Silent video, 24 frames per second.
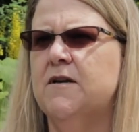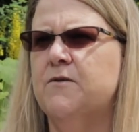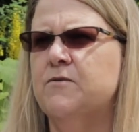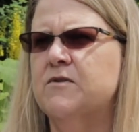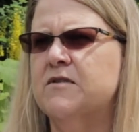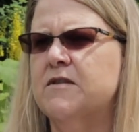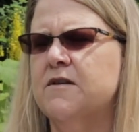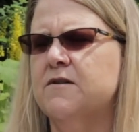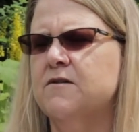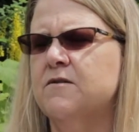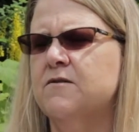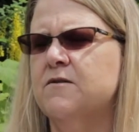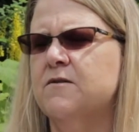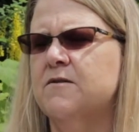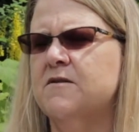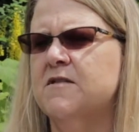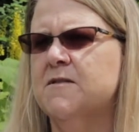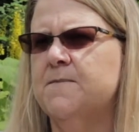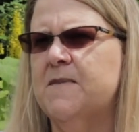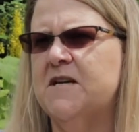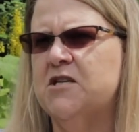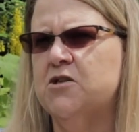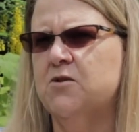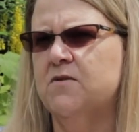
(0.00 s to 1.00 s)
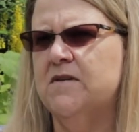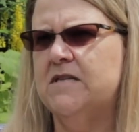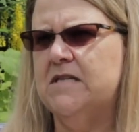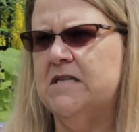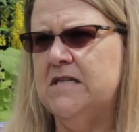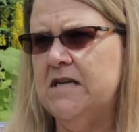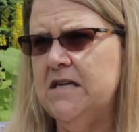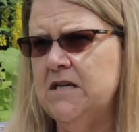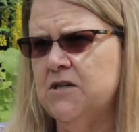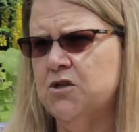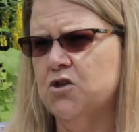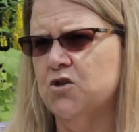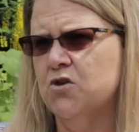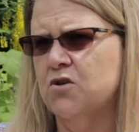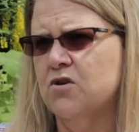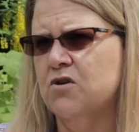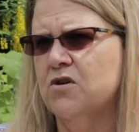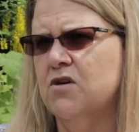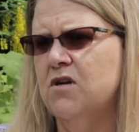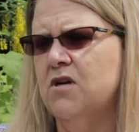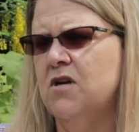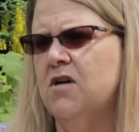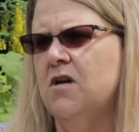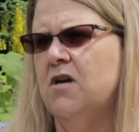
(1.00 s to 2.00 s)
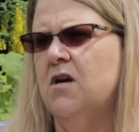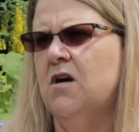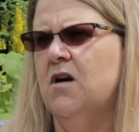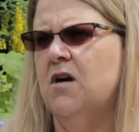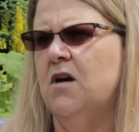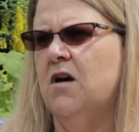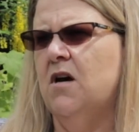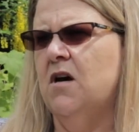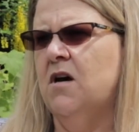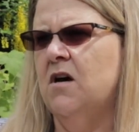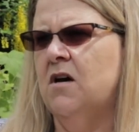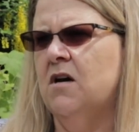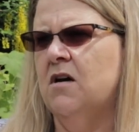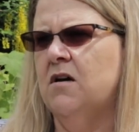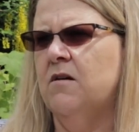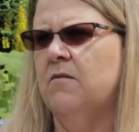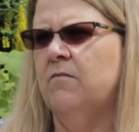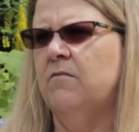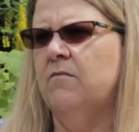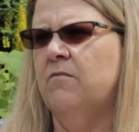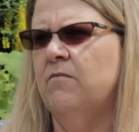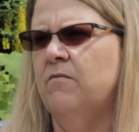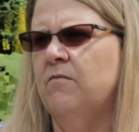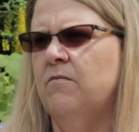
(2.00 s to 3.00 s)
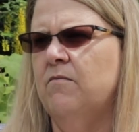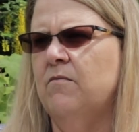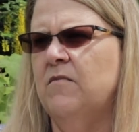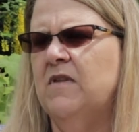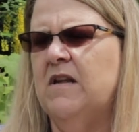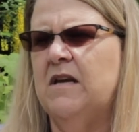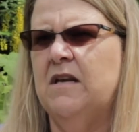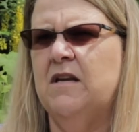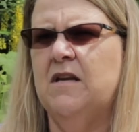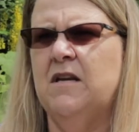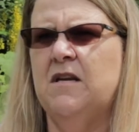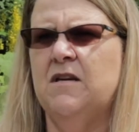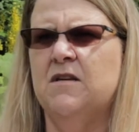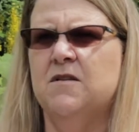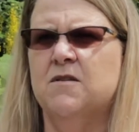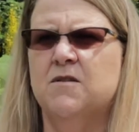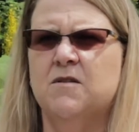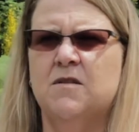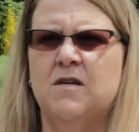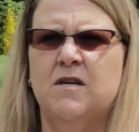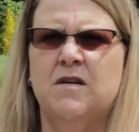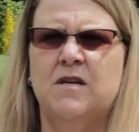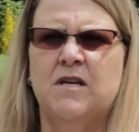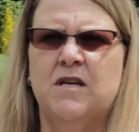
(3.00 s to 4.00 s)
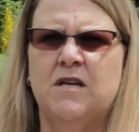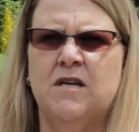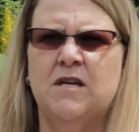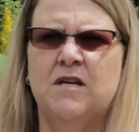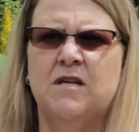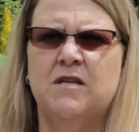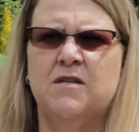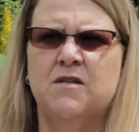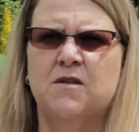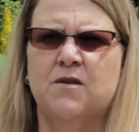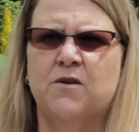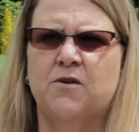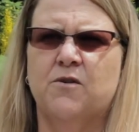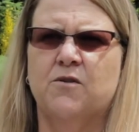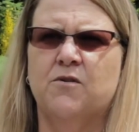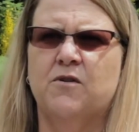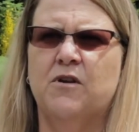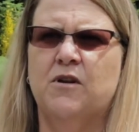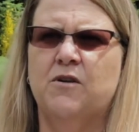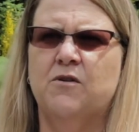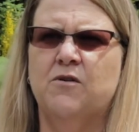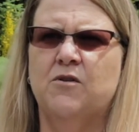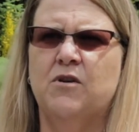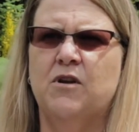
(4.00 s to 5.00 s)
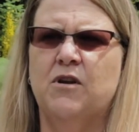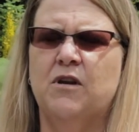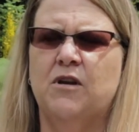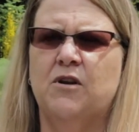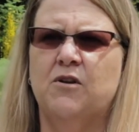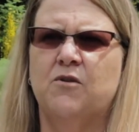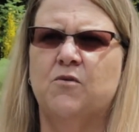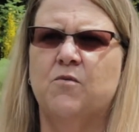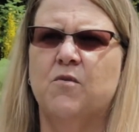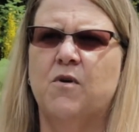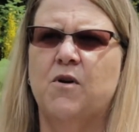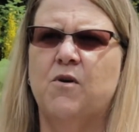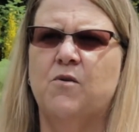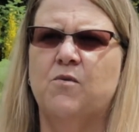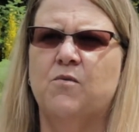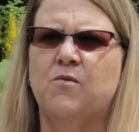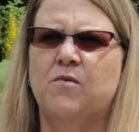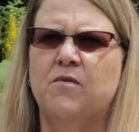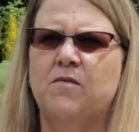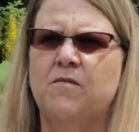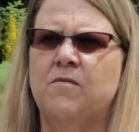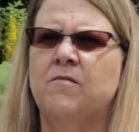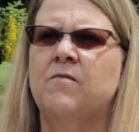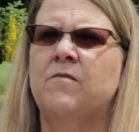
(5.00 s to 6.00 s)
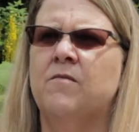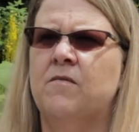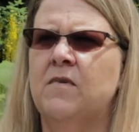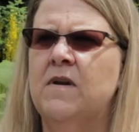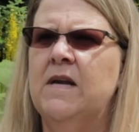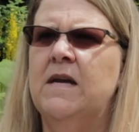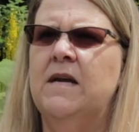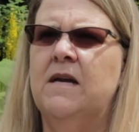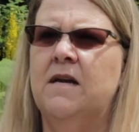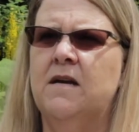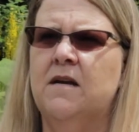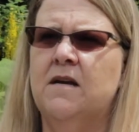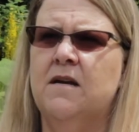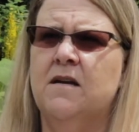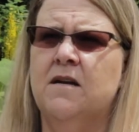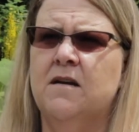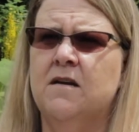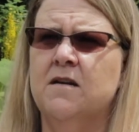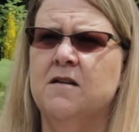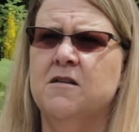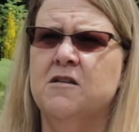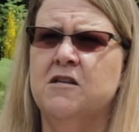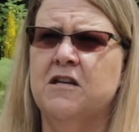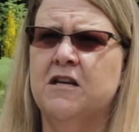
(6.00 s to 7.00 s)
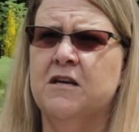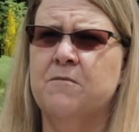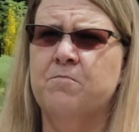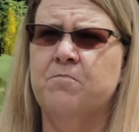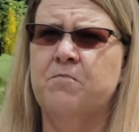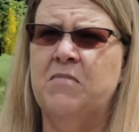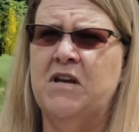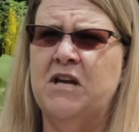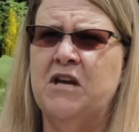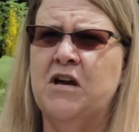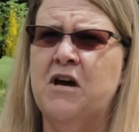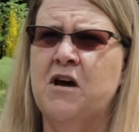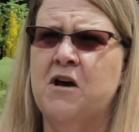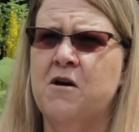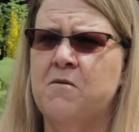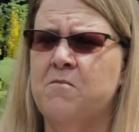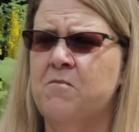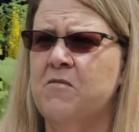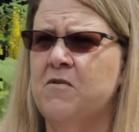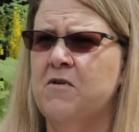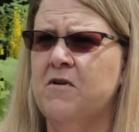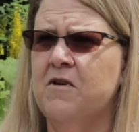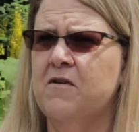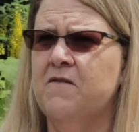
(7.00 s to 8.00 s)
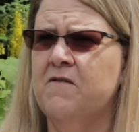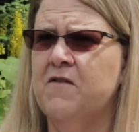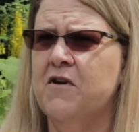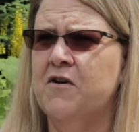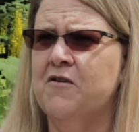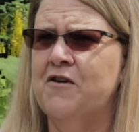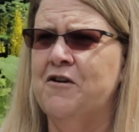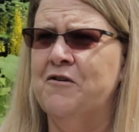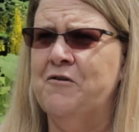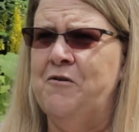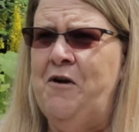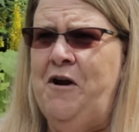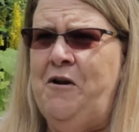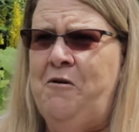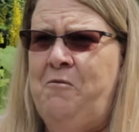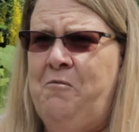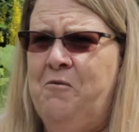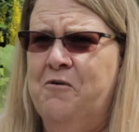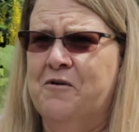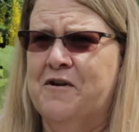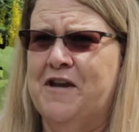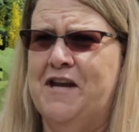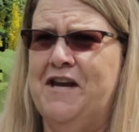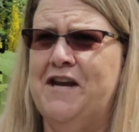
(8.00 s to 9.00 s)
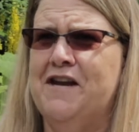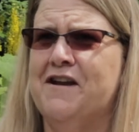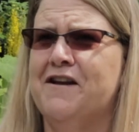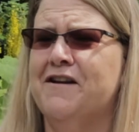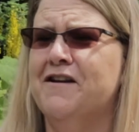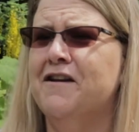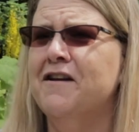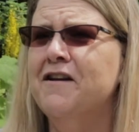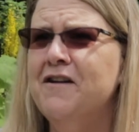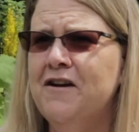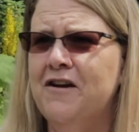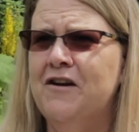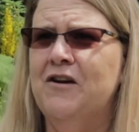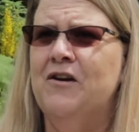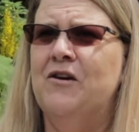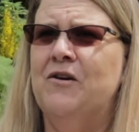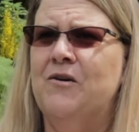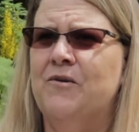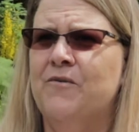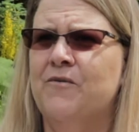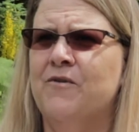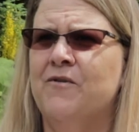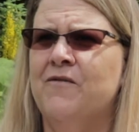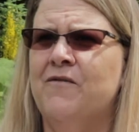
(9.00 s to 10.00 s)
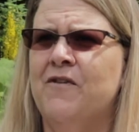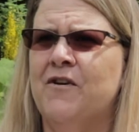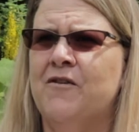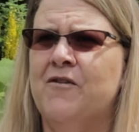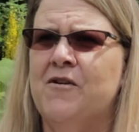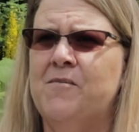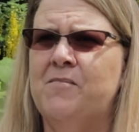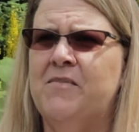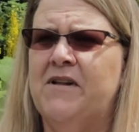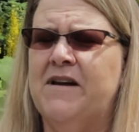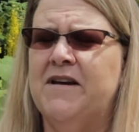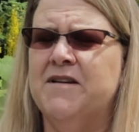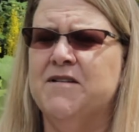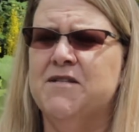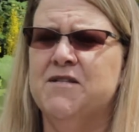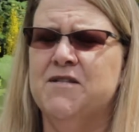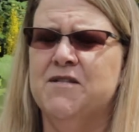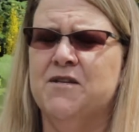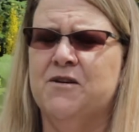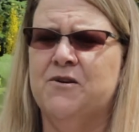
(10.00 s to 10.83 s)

I was also a special ed teacher, that he's learned and grown to become a very incredible kid. We're very blessed.